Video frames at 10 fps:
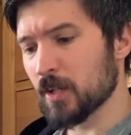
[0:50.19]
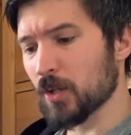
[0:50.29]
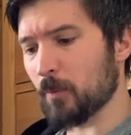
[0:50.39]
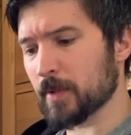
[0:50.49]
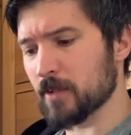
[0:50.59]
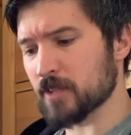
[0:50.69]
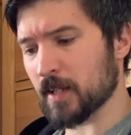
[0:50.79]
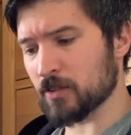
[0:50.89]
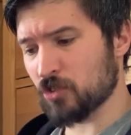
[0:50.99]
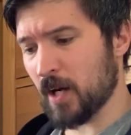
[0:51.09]
"Not with those
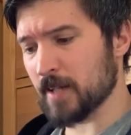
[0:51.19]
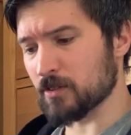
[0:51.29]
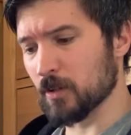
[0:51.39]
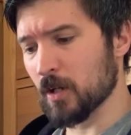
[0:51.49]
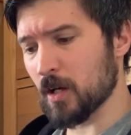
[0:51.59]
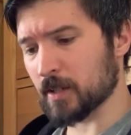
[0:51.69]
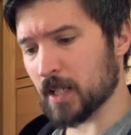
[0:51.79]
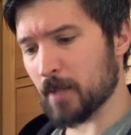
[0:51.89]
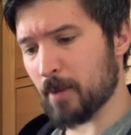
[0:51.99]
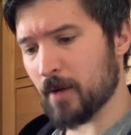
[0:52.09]
other giants
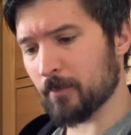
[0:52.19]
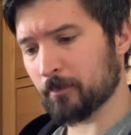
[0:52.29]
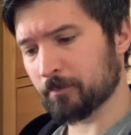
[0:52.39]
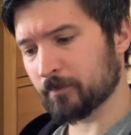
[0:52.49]
lurking about."